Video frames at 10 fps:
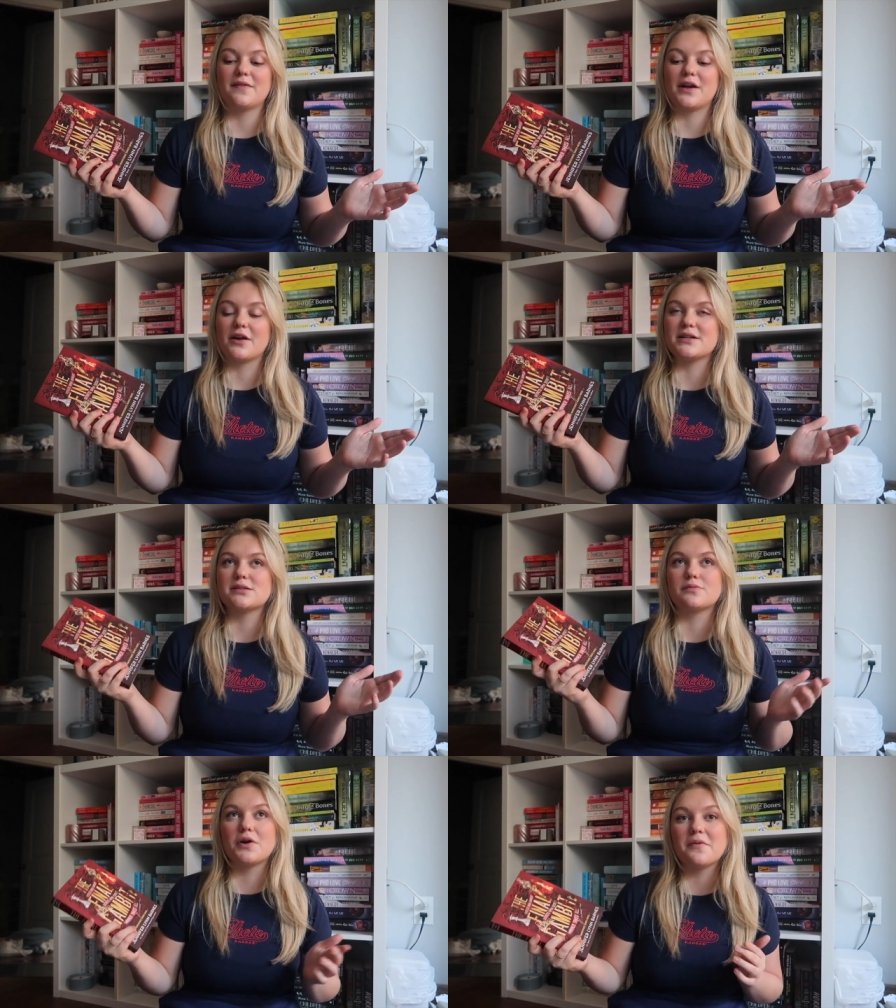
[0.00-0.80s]
there
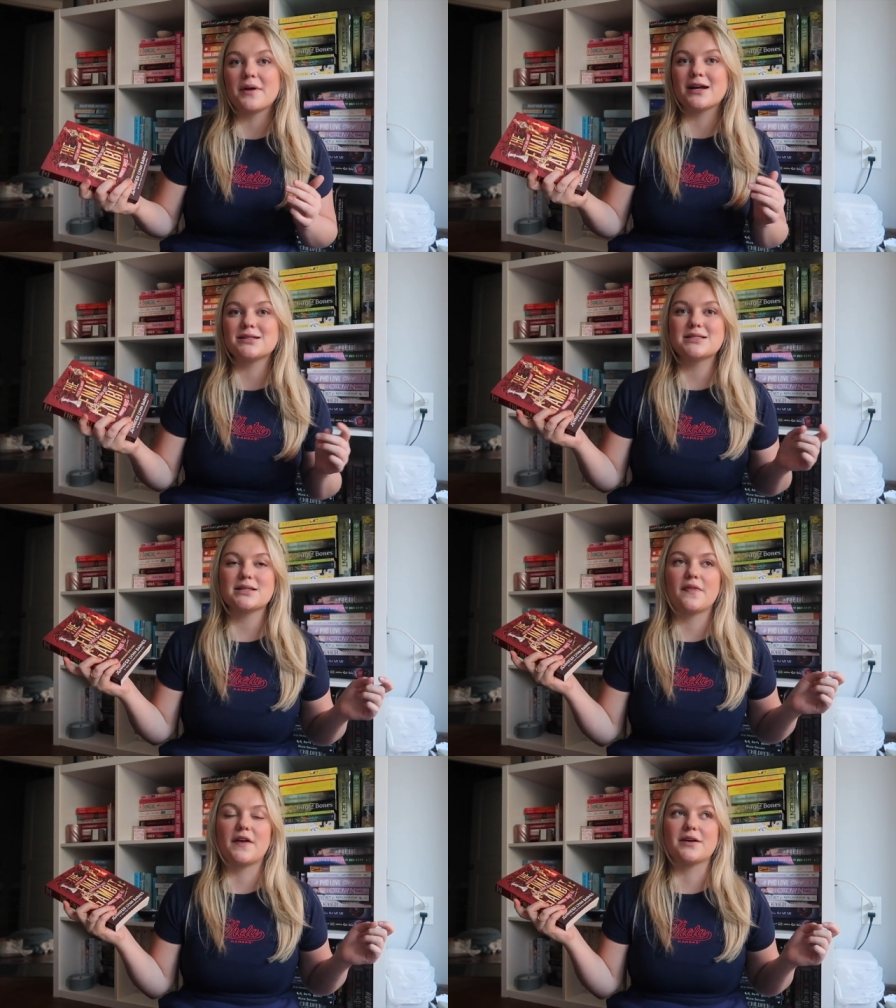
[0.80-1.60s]
is romance,
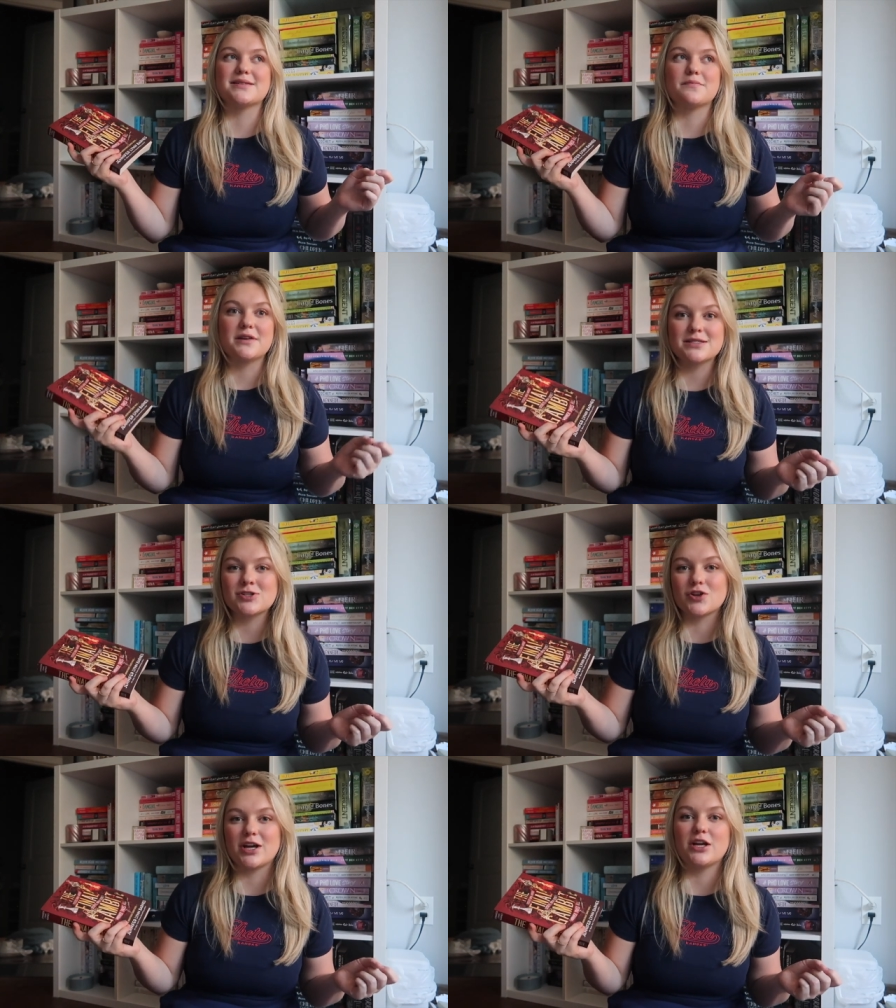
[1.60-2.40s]
there is
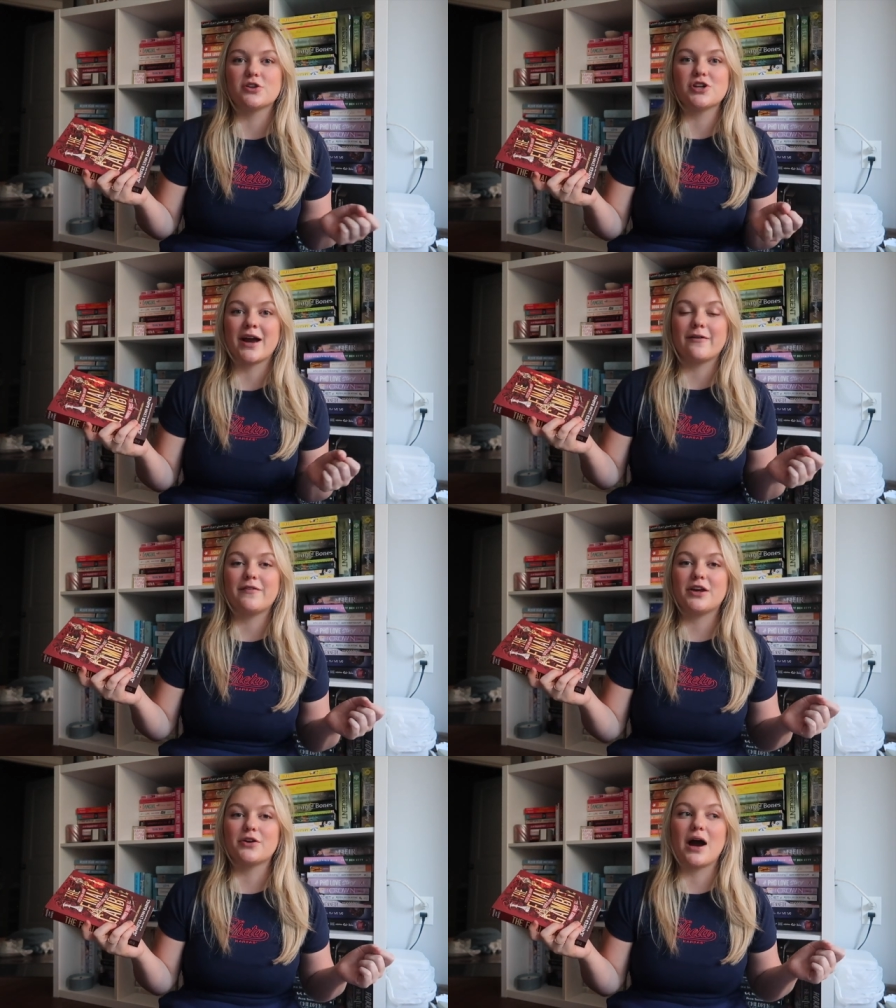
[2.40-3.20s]
mystery, you're trying to
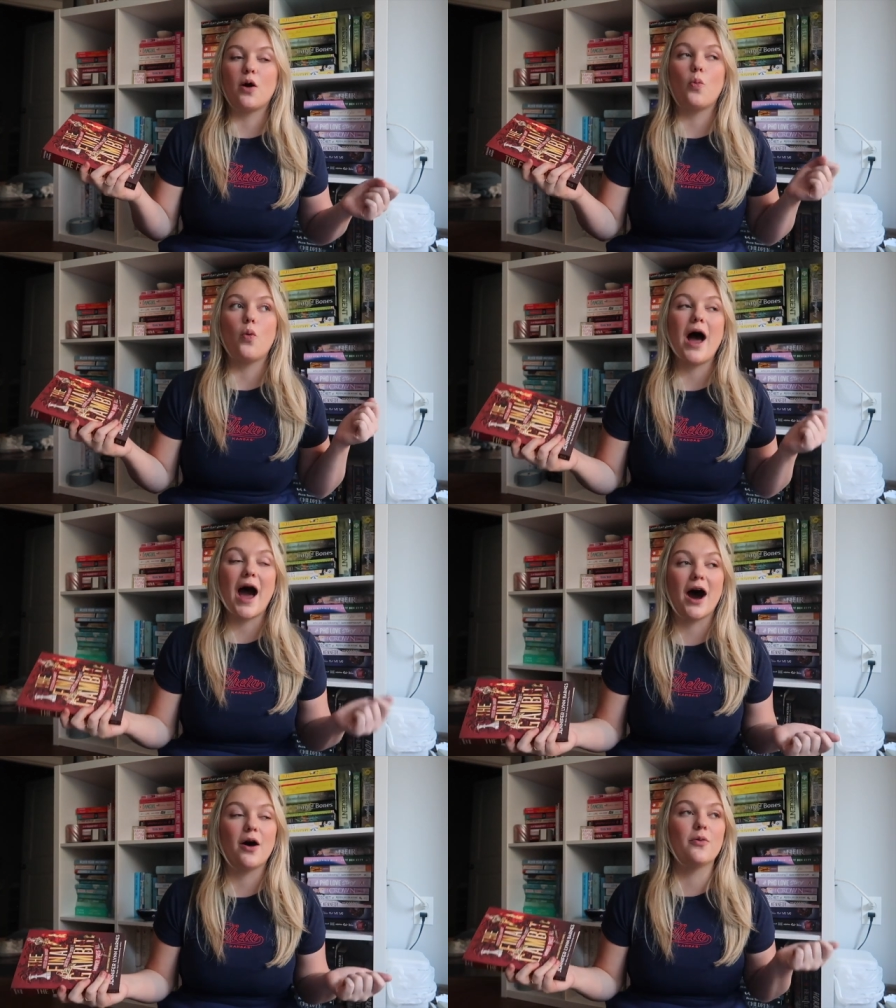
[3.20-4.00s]
figure out
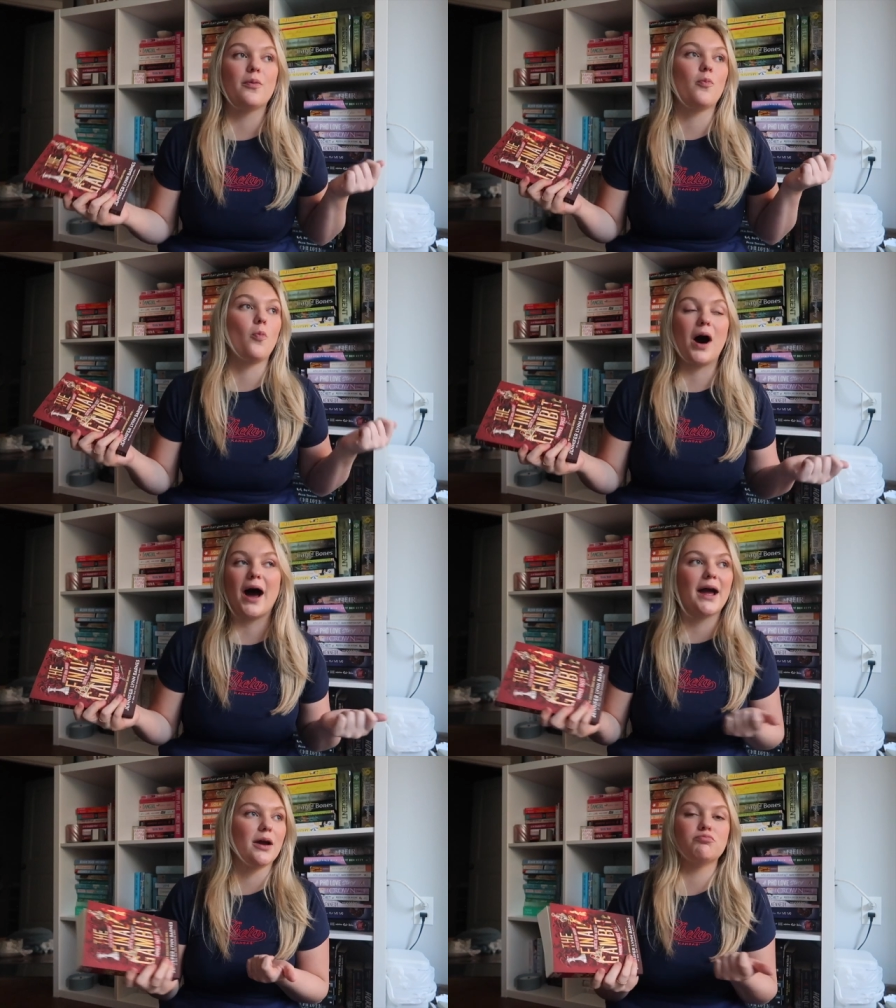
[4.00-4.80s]
how,
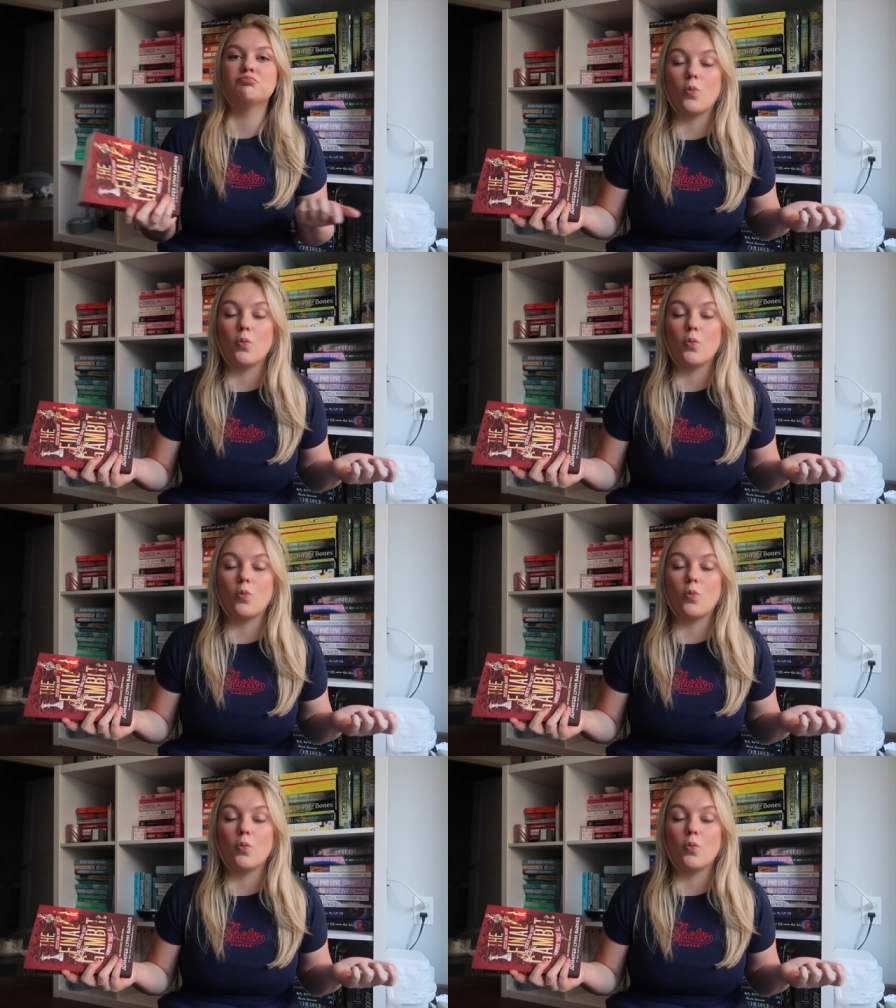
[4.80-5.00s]
why,